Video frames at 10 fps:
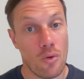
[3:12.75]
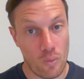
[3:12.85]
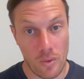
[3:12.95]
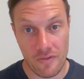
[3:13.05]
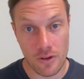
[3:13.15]

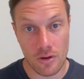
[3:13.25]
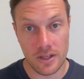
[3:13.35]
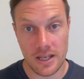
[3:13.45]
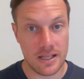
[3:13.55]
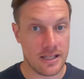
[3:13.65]
Riffing on
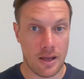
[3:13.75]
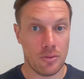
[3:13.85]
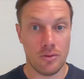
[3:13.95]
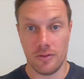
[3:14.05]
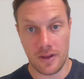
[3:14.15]
the
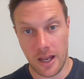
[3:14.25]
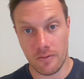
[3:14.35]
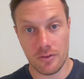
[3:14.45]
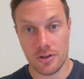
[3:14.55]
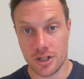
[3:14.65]
example of
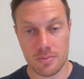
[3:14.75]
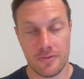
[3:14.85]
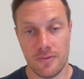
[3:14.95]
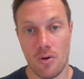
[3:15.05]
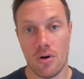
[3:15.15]
Canva just
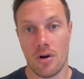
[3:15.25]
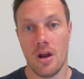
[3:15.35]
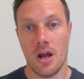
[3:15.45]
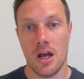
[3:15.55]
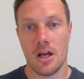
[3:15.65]
before,
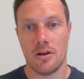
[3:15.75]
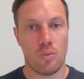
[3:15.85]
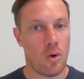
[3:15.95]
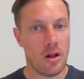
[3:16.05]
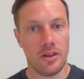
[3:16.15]

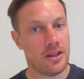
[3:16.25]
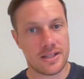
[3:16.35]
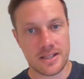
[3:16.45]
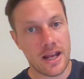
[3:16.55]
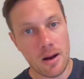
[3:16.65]
while the
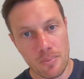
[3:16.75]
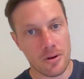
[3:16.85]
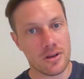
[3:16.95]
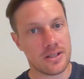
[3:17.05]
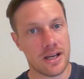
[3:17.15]
setup
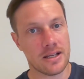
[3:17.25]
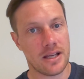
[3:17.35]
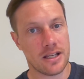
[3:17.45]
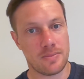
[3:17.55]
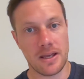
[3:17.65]
process
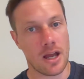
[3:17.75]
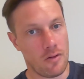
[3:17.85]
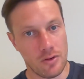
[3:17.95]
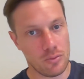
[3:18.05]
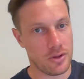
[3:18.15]
has been
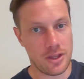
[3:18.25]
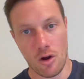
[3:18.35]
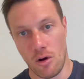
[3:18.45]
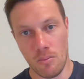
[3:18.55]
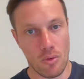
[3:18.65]
covered with the
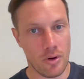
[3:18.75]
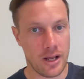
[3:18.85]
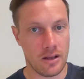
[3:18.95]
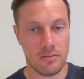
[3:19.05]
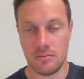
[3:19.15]

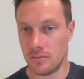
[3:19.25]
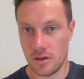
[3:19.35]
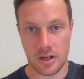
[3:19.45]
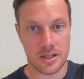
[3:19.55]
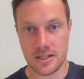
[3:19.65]
onboarding
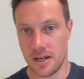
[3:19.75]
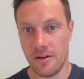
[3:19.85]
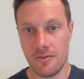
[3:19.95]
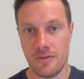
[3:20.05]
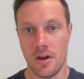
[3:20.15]
kind of
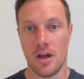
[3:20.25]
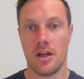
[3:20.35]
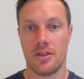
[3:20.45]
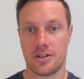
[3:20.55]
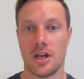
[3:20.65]
stuff,
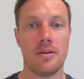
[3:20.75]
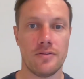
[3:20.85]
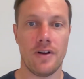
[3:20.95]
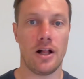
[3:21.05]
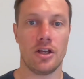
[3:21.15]
the time
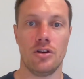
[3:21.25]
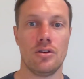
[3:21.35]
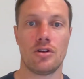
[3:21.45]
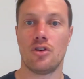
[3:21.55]
to value